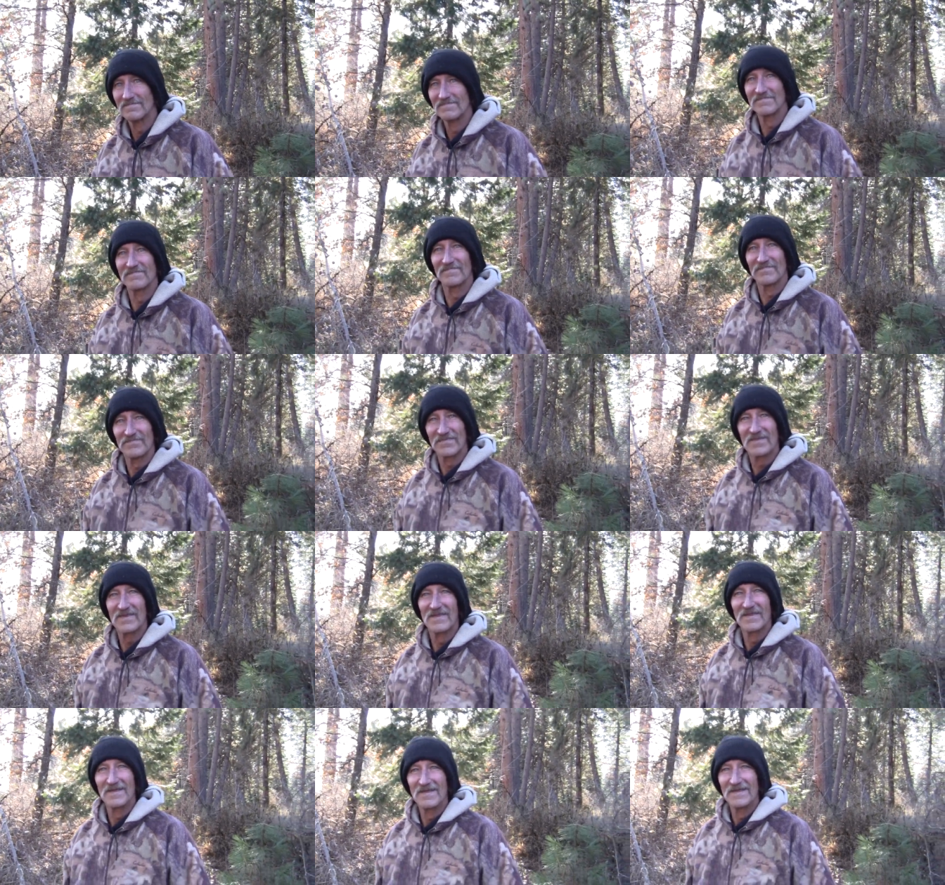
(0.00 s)

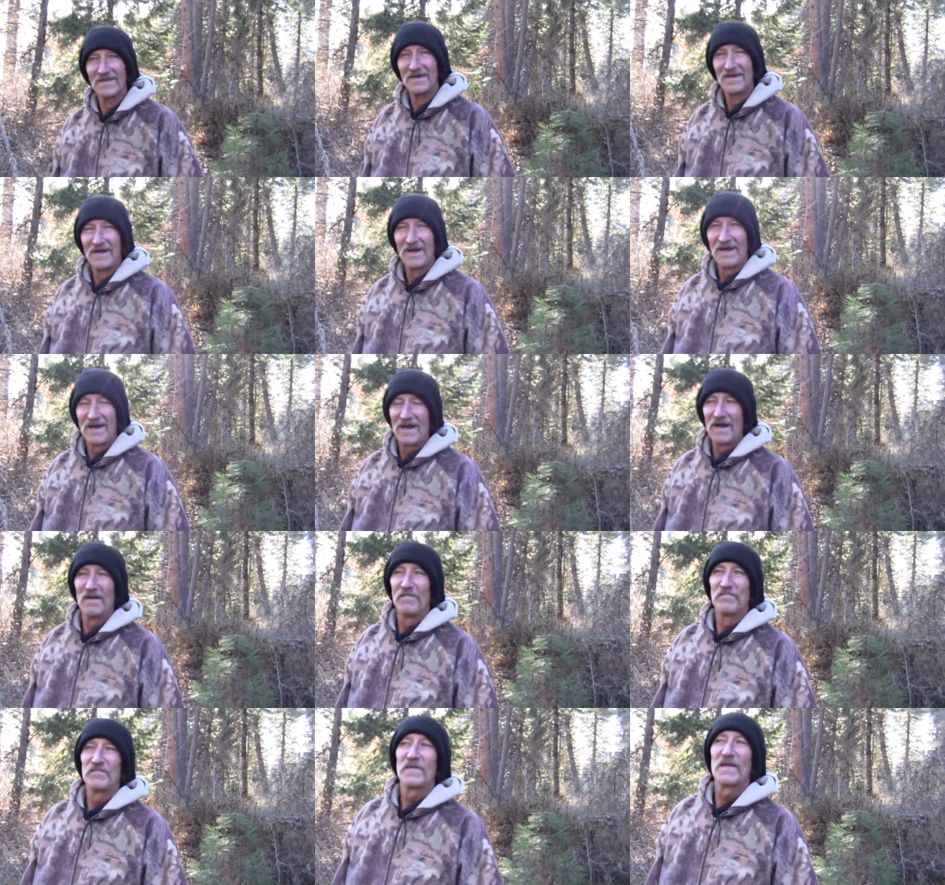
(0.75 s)
That's
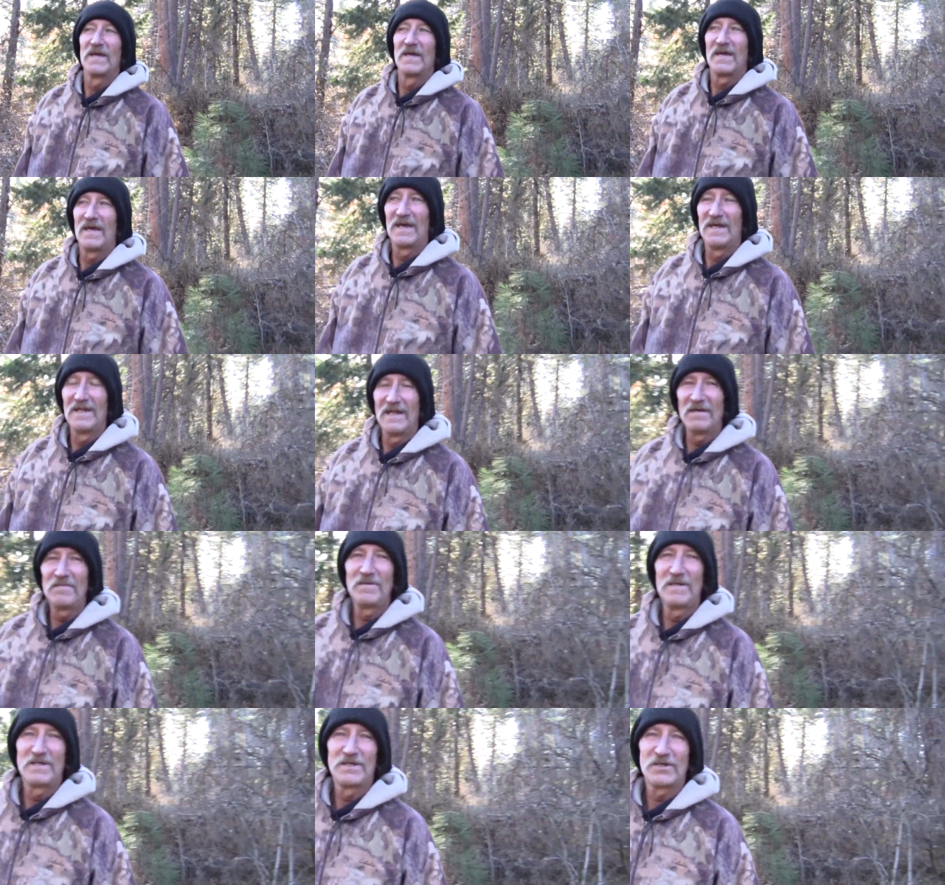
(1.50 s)
about it. And let me